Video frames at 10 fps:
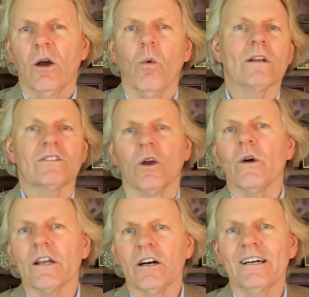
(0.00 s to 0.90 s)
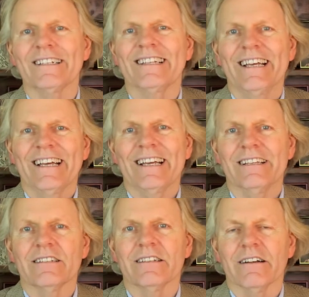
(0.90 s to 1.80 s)
what's going on
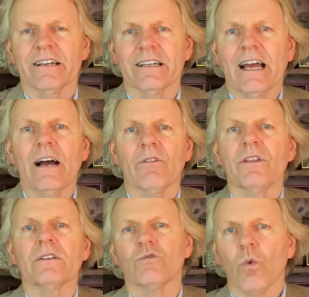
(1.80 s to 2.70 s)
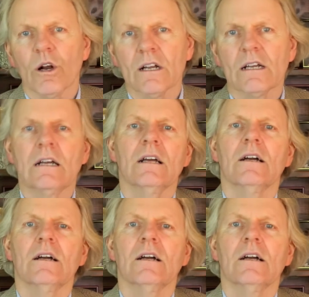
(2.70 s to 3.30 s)
in this area and how things work,